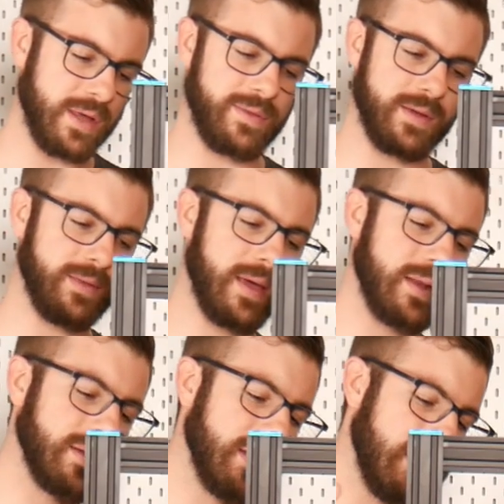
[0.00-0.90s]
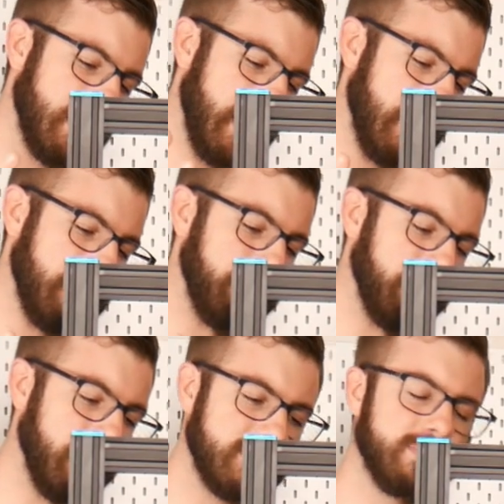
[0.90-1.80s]
I think that uh,
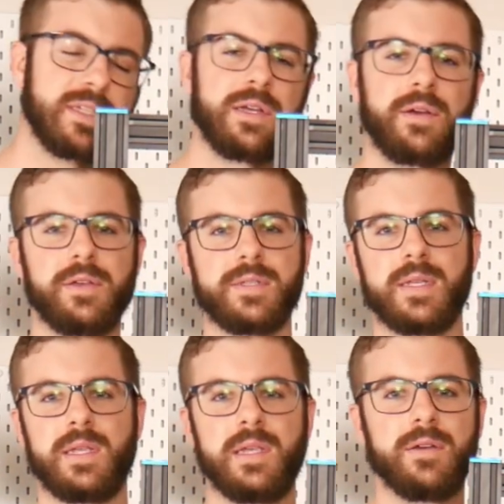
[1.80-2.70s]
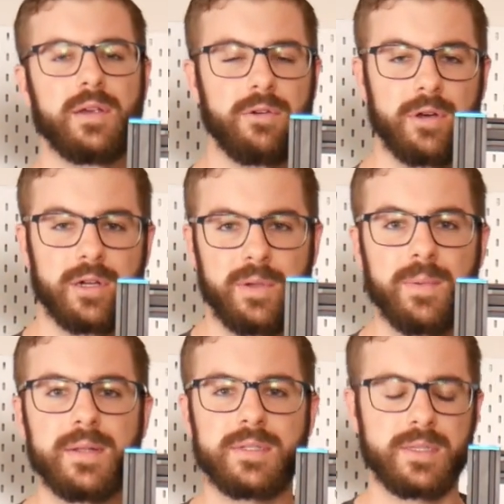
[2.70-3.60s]
most materials adhere incredibly
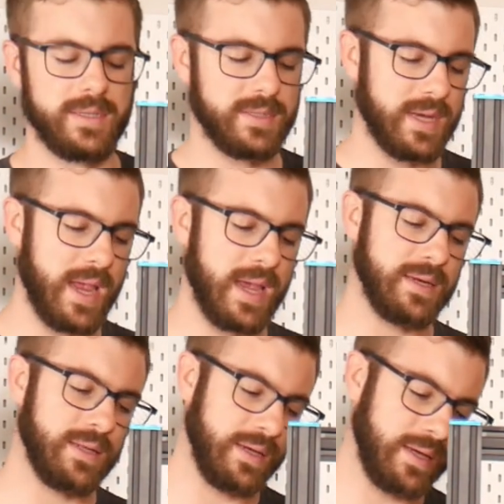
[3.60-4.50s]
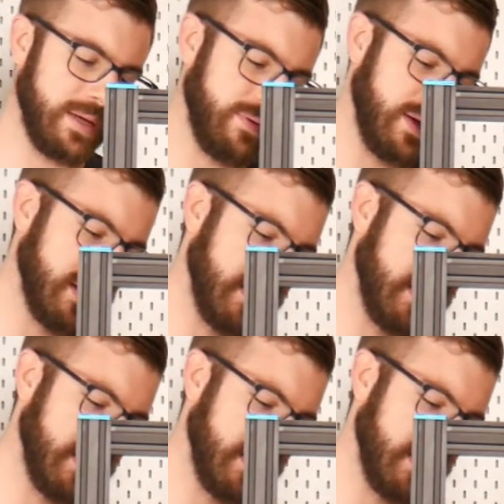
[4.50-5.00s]
well to this and they give